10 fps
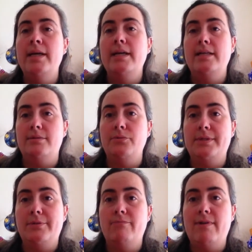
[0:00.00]
It's
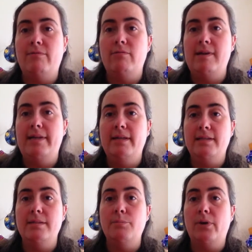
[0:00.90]
also on Ravelry. That's
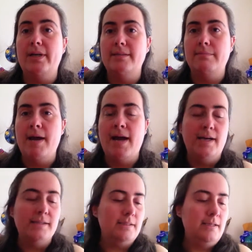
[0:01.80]
the Brixham
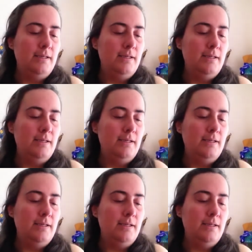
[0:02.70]
hat.